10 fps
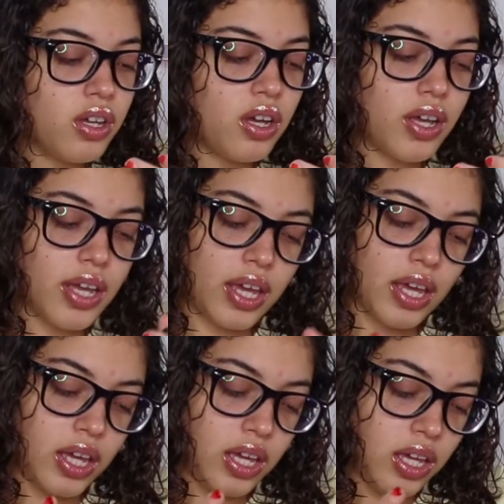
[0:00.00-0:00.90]

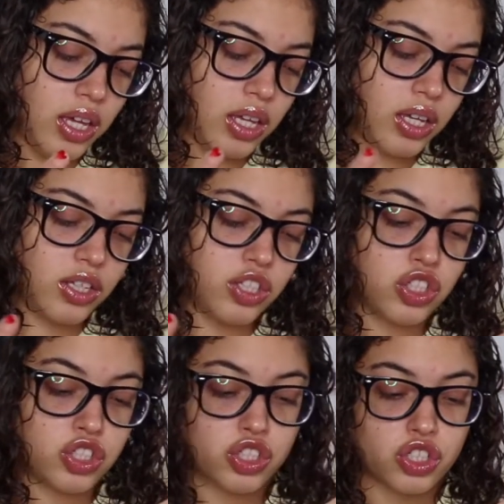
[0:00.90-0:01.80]
a
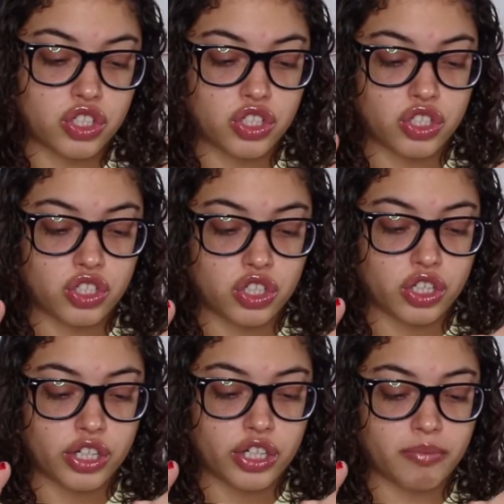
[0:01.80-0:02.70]

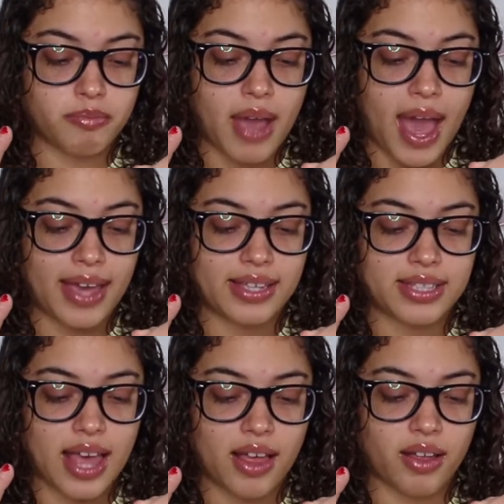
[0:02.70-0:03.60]
Sugar Matte as
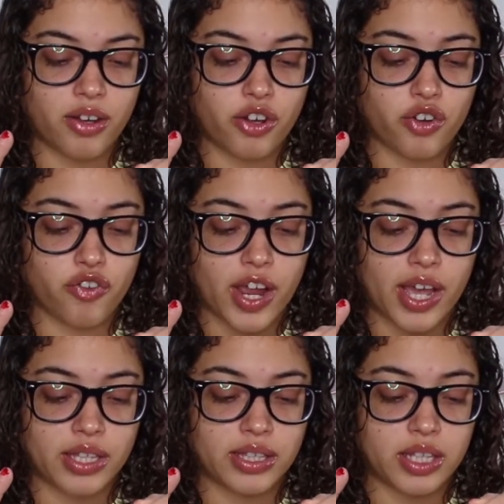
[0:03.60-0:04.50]
Hell
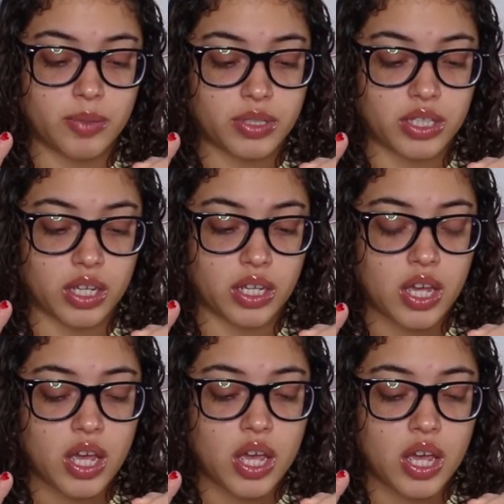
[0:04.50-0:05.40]
crayon lipstick
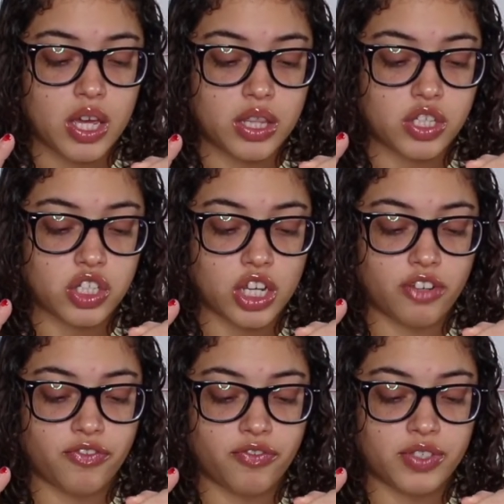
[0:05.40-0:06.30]
in the
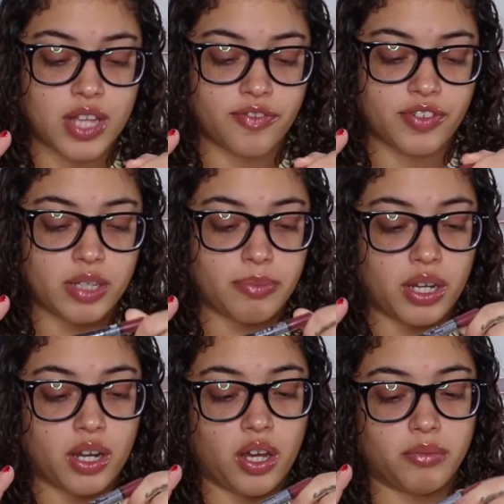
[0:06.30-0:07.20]
shade Stephanie
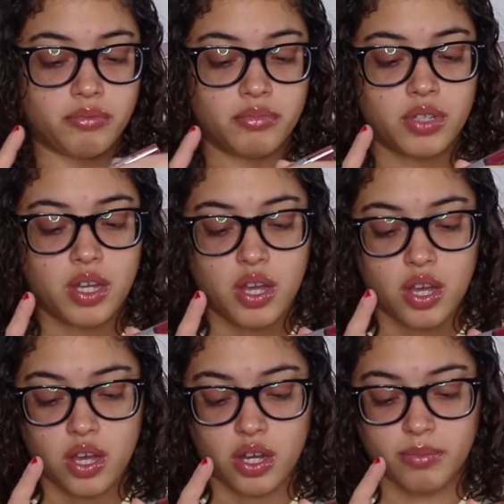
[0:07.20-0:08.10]
Plum.
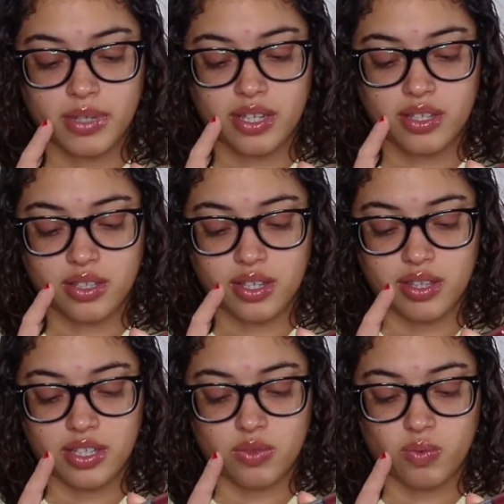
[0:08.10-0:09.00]
It is
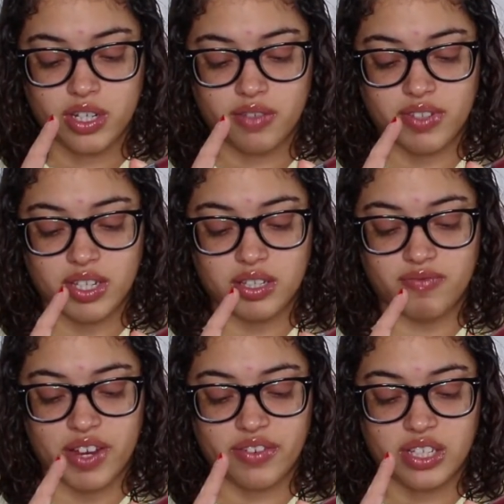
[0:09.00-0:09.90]
in one of these
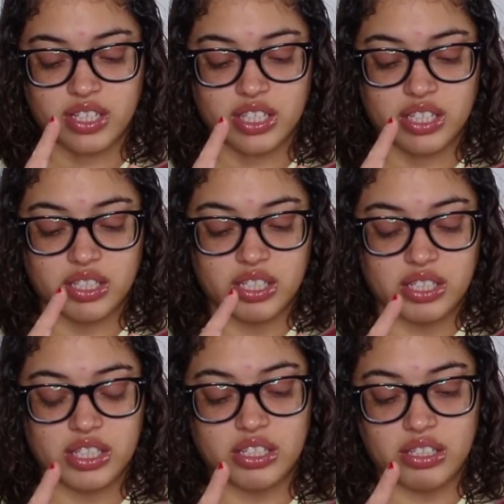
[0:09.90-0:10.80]
very sealy
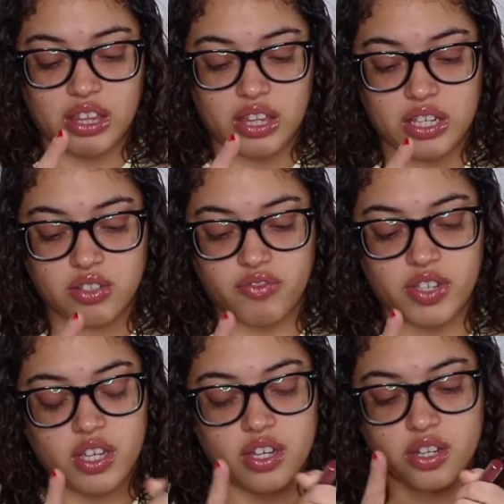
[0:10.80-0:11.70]
things over
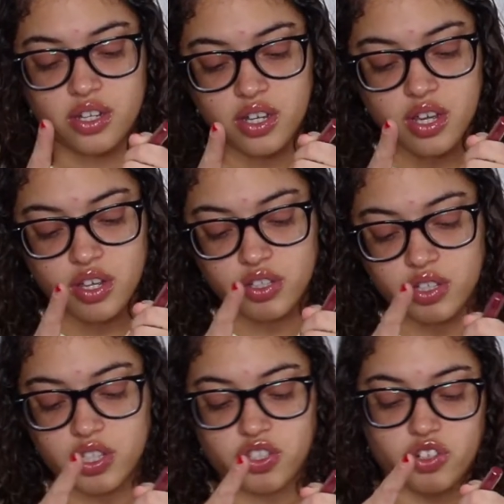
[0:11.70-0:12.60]
here.
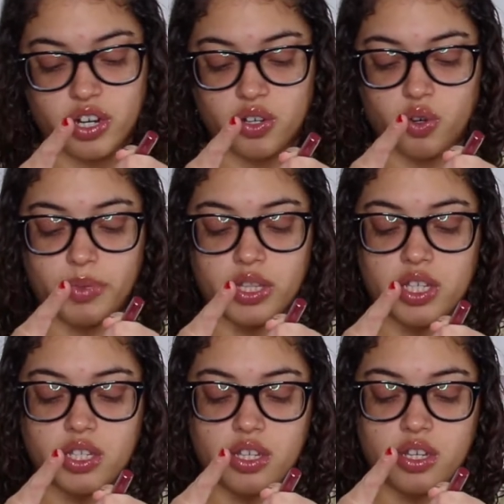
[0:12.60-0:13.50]
So let's try to open
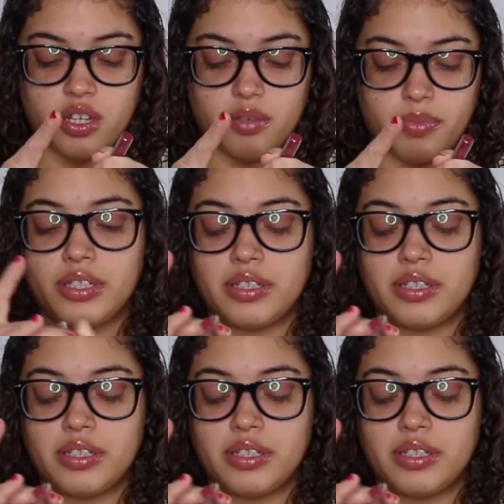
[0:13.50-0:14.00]
this up.